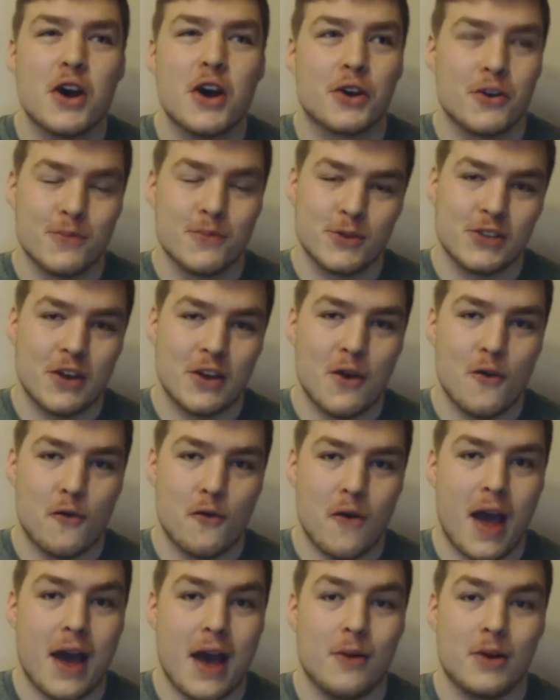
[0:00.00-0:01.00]
I got
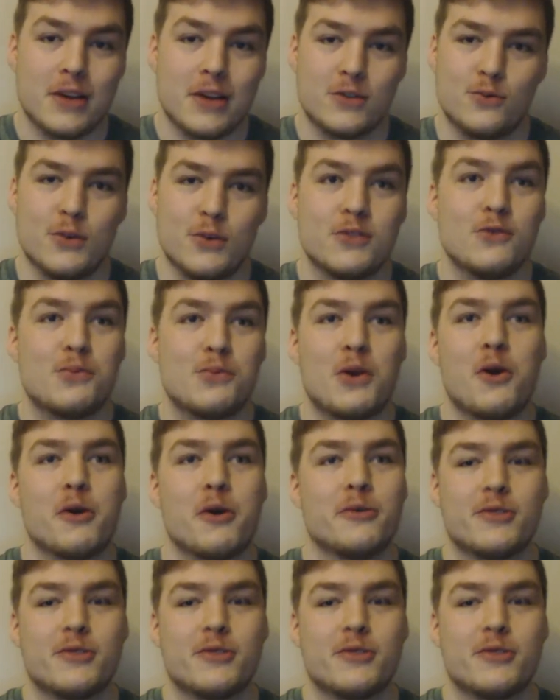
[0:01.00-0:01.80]
myself Outlast Whistleblower.